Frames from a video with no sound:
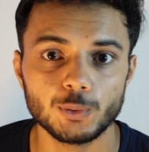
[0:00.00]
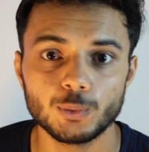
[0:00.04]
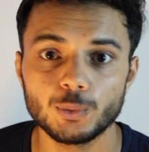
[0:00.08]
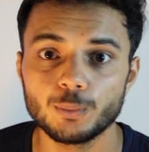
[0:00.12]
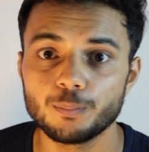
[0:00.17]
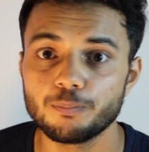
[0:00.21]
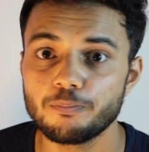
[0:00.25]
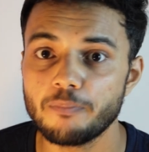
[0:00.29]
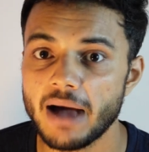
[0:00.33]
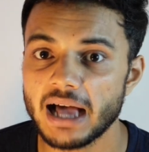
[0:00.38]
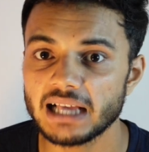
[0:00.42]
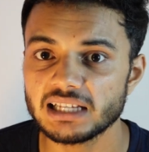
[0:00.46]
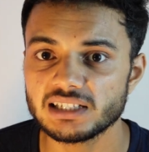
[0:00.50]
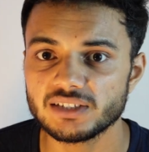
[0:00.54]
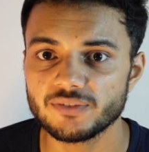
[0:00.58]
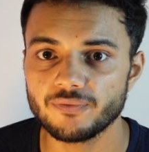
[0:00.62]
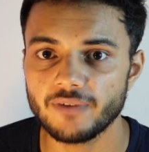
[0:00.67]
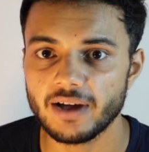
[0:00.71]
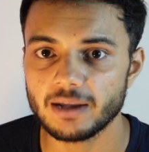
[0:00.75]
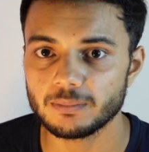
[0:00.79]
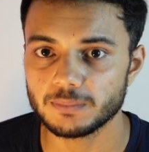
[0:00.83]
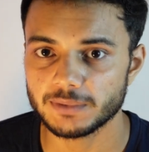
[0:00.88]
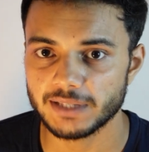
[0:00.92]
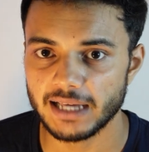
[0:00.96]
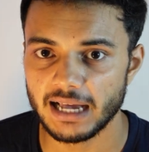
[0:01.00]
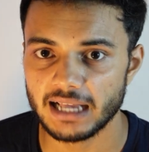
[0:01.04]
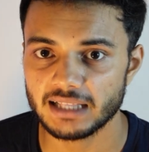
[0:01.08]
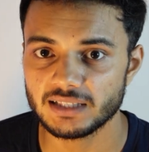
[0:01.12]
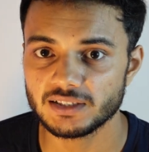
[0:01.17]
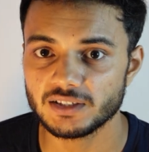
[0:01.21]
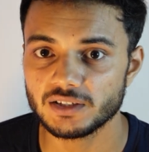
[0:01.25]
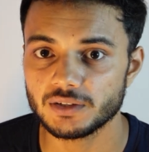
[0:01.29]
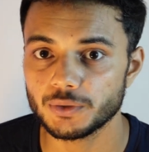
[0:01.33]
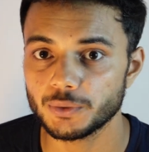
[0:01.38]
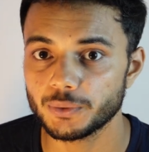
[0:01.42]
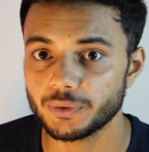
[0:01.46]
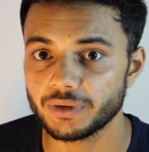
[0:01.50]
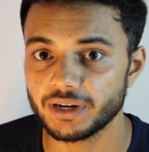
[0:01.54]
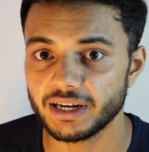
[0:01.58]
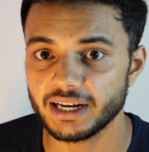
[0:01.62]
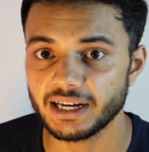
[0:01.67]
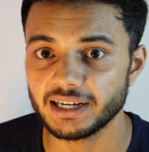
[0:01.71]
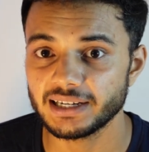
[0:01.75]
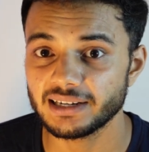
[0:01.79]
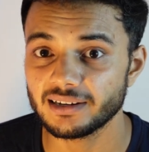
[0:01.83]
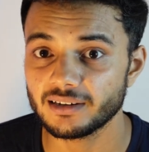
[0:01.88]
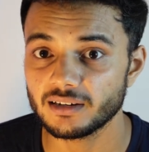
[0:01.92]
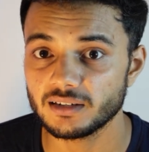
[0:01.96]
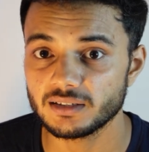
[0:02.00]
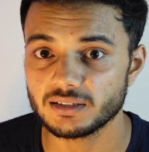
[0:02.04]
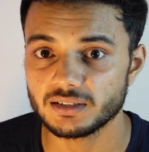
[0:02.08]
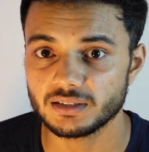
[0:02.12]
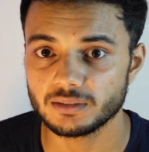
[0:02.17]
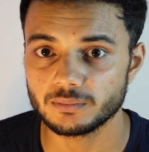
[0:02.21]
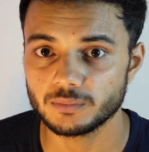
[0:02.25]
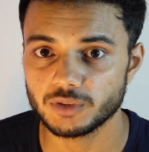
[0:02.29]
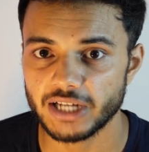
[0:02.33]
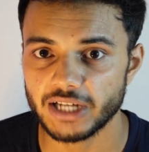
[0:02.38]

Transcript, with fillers: two best websites to create custom